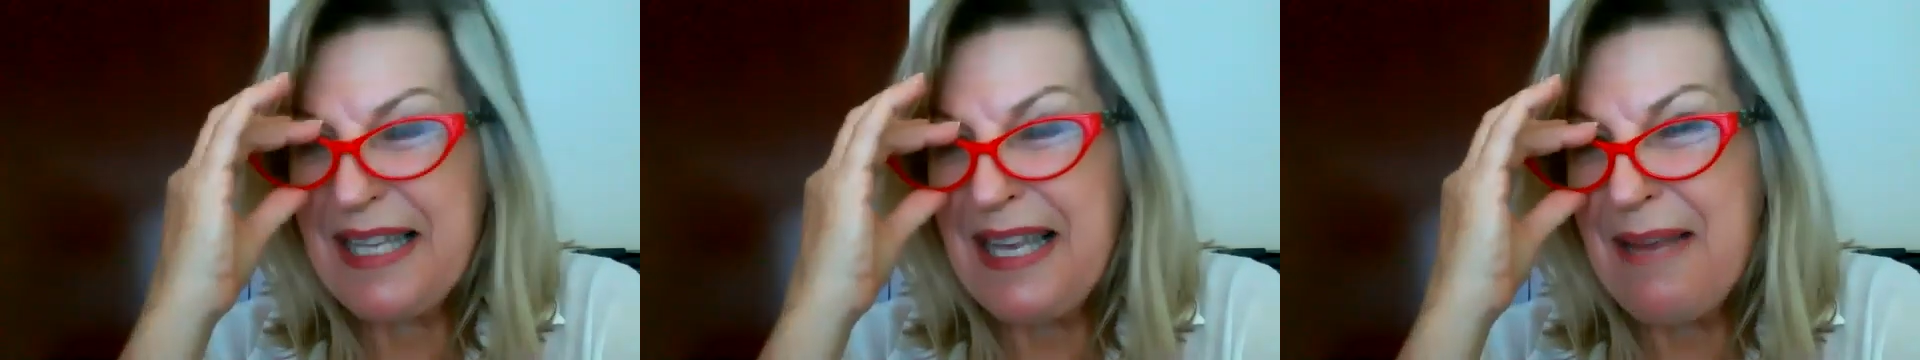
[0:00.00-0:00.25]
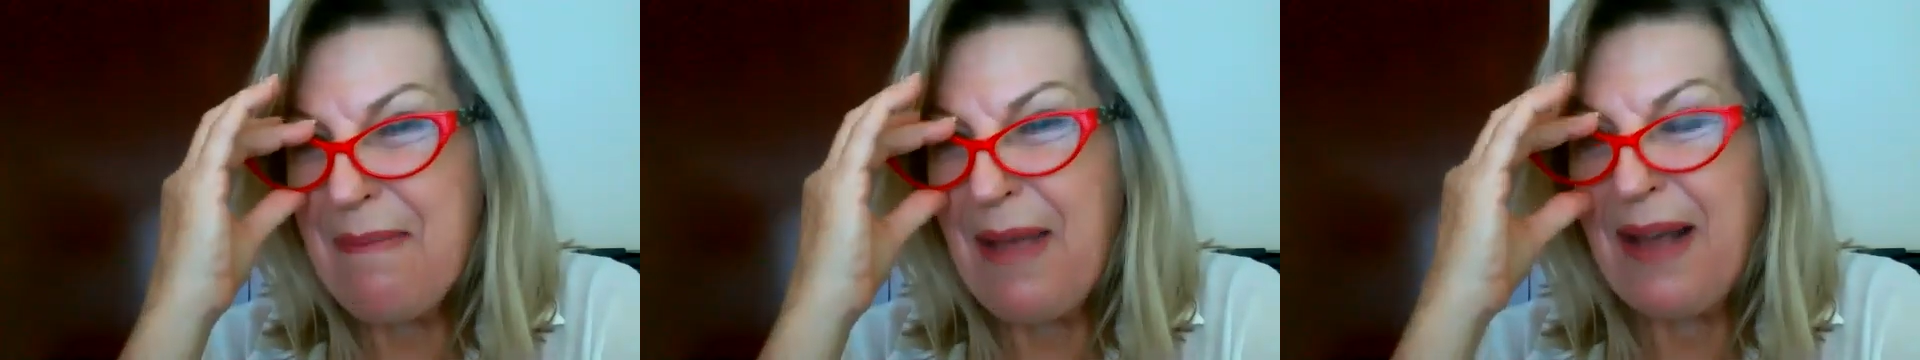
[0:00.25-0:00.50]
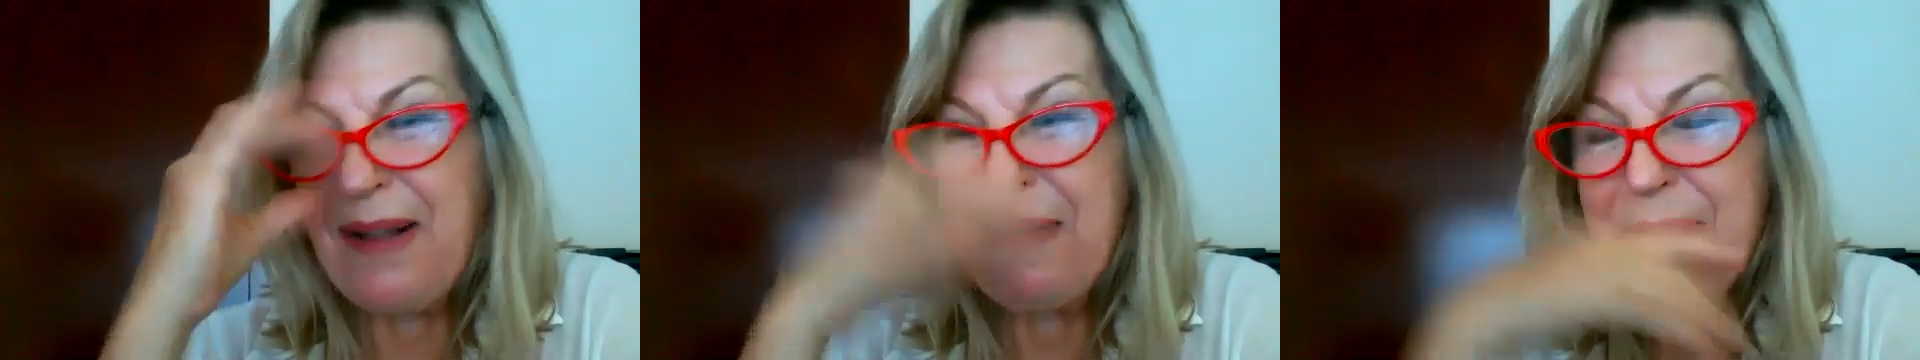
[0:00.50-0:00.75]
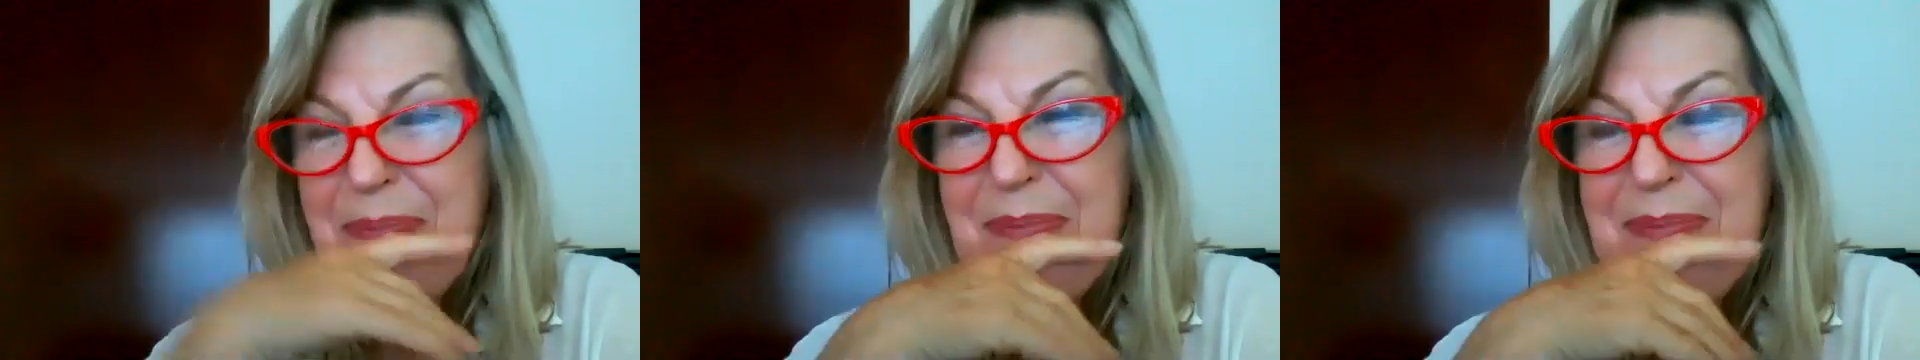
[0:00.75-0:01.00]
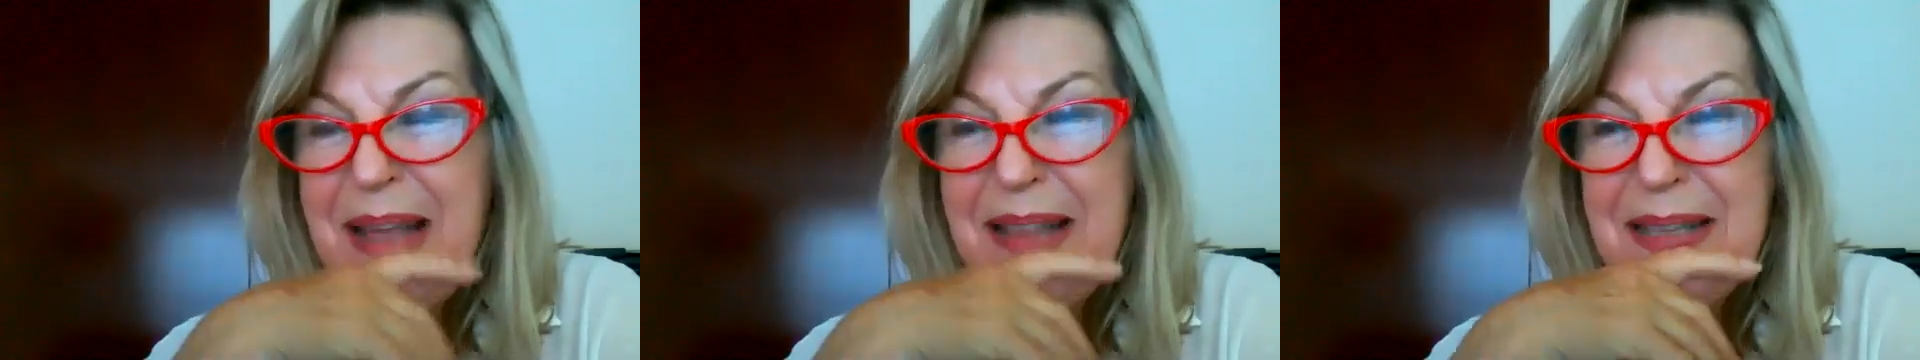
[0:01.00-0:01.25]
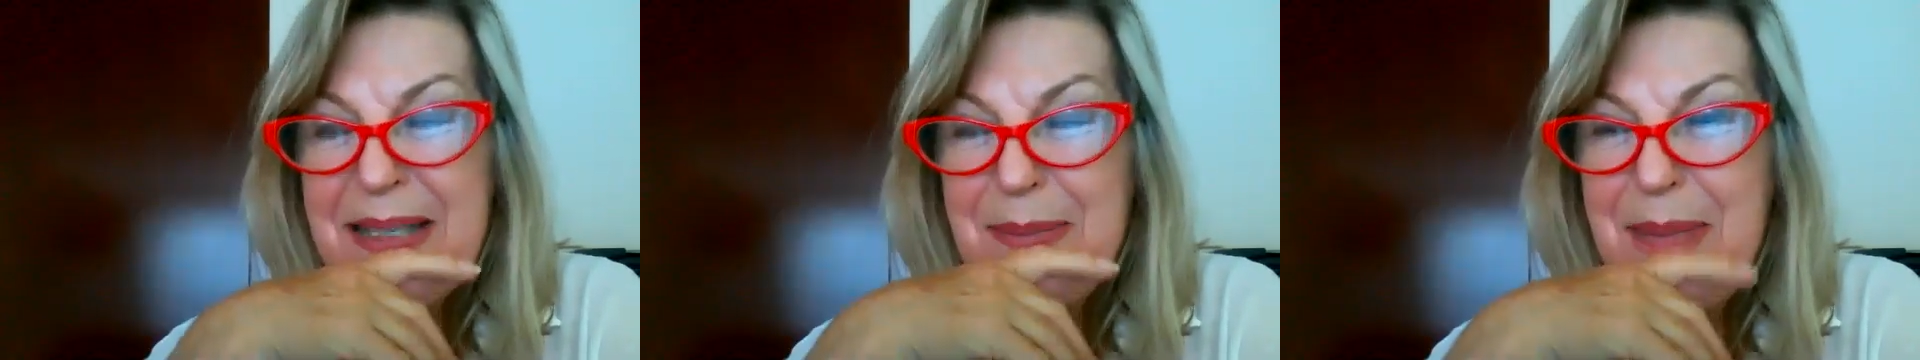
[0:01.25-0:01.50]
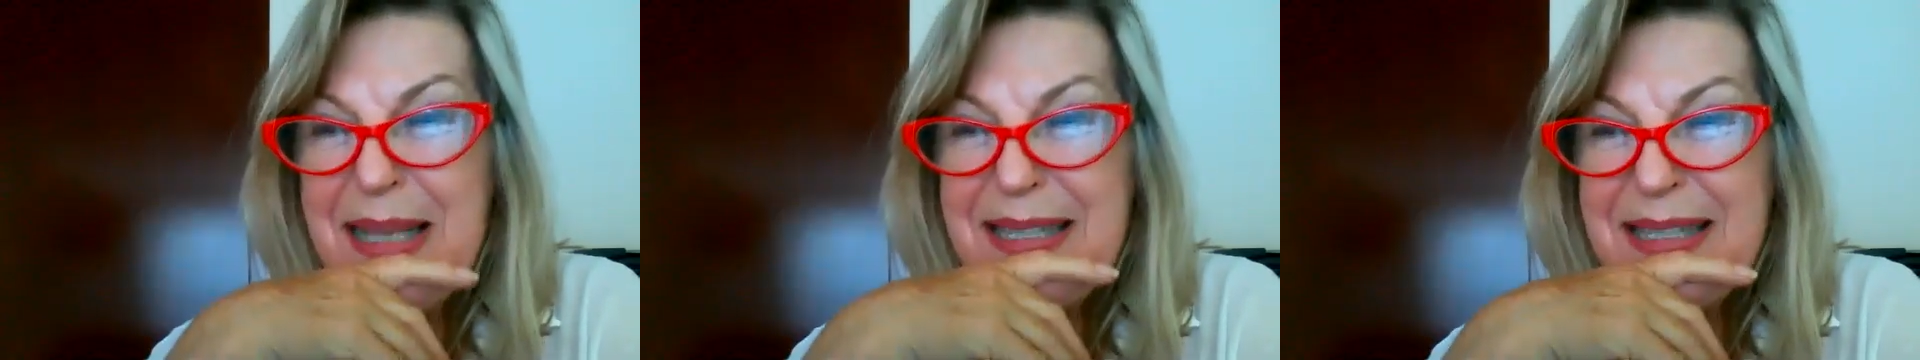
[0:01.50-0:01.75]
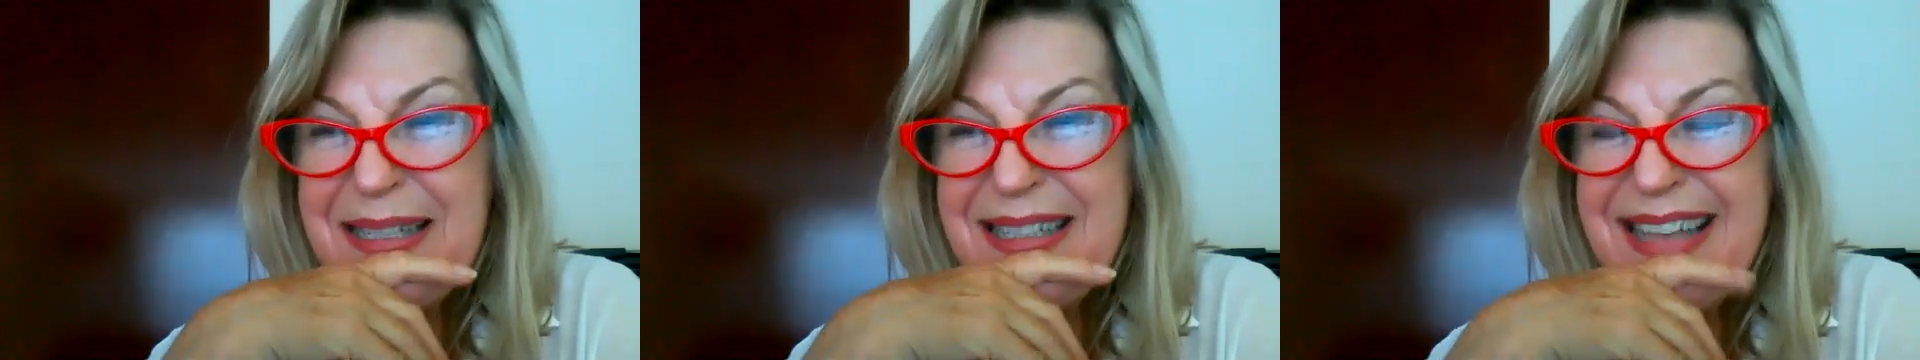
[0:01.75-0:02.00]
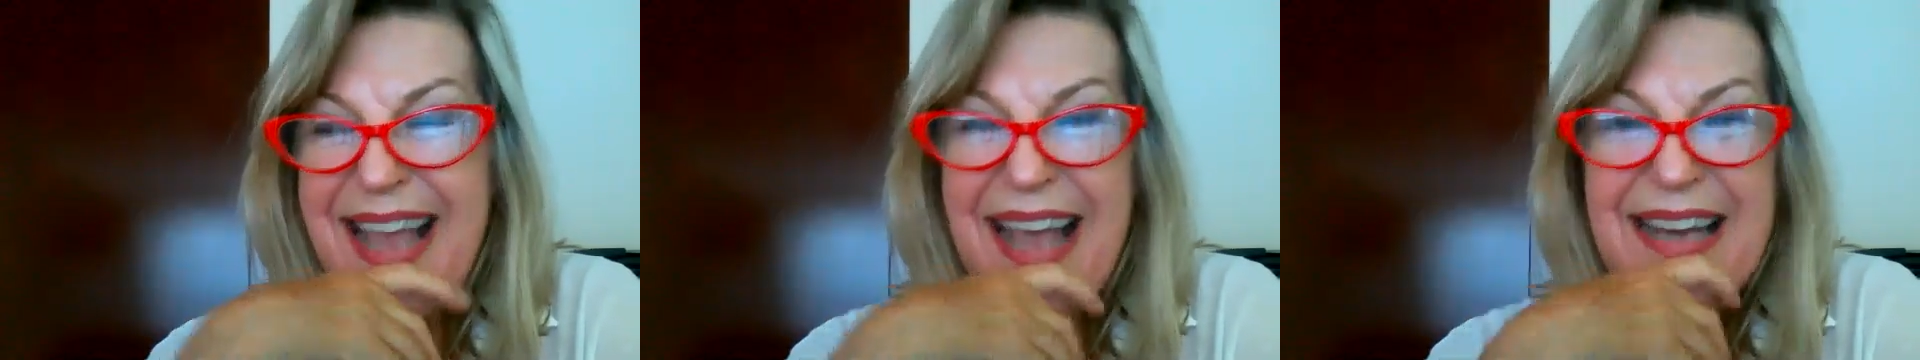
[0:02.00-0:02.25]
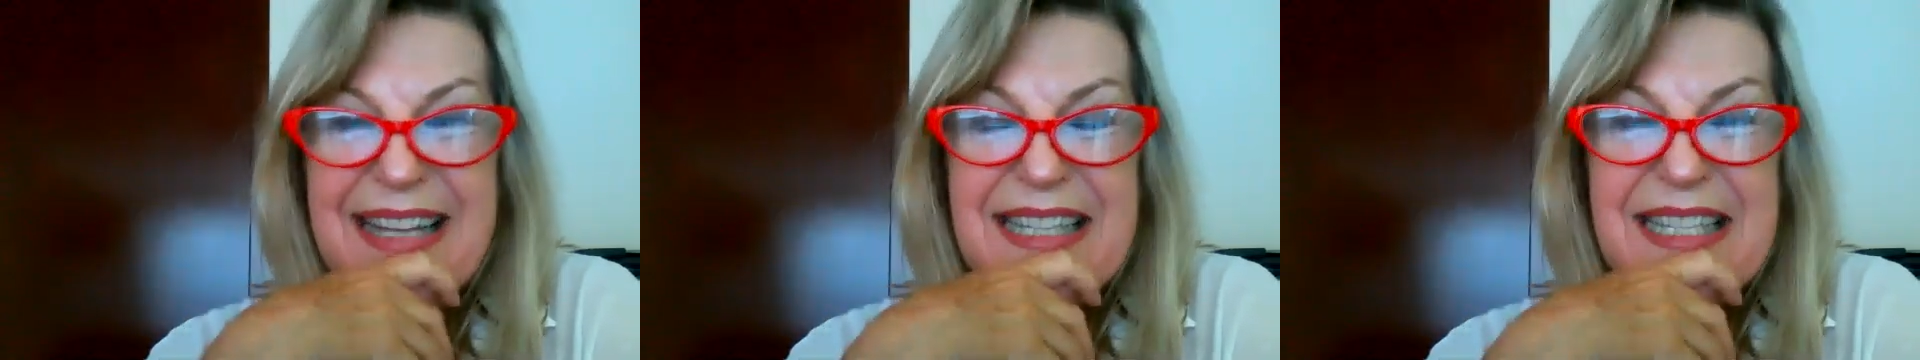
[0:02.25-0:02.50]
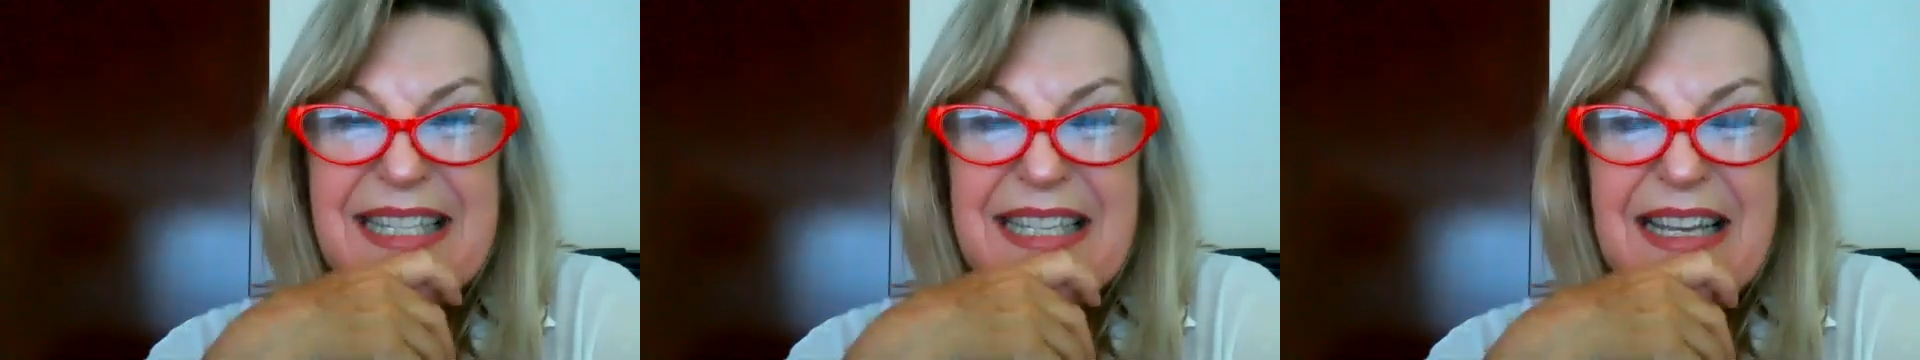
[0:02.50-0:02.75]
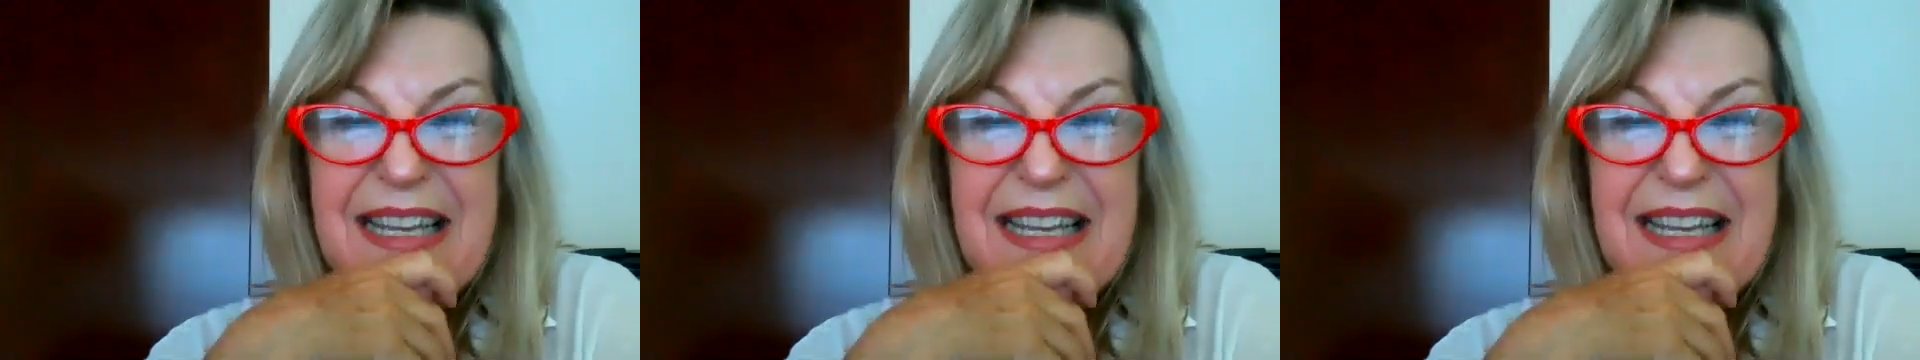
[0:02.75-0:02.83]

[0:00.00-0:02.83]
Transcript: email and this message, and it's,